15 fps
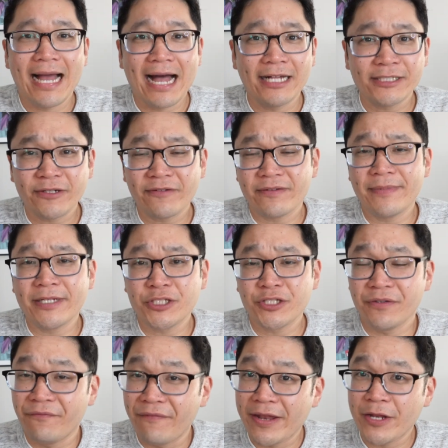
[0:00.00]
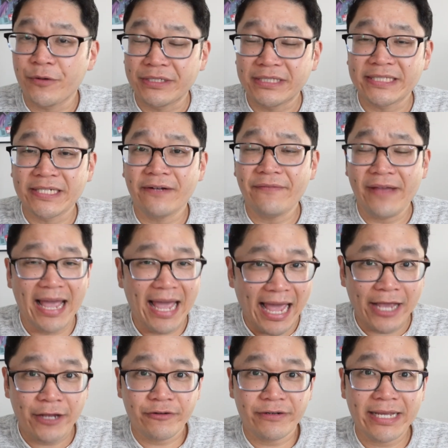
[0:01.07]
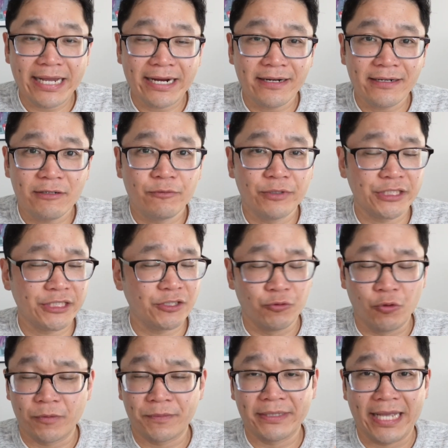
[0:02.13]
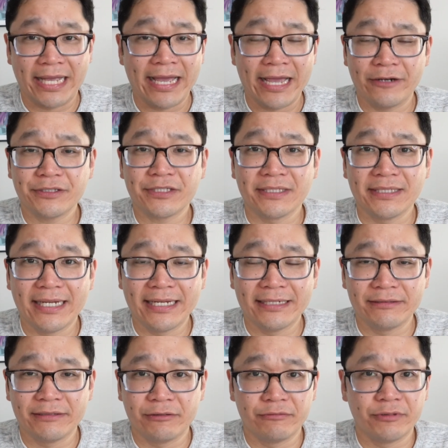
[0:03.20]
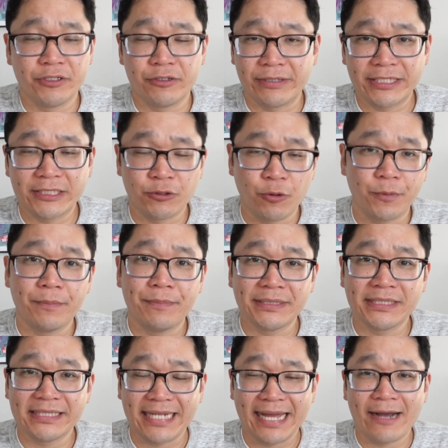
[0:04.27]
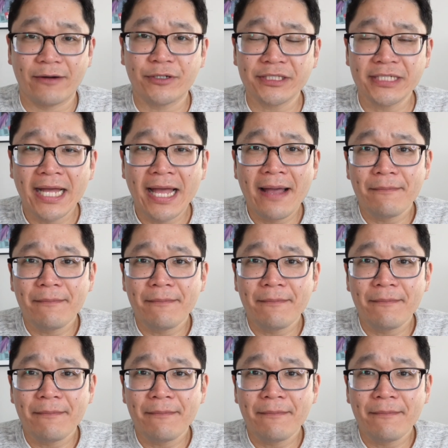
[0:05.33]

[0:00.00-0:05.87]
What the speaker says: I also have to mention the venue itself, Angry Hair, which is normally a hair salon during its normal business hours.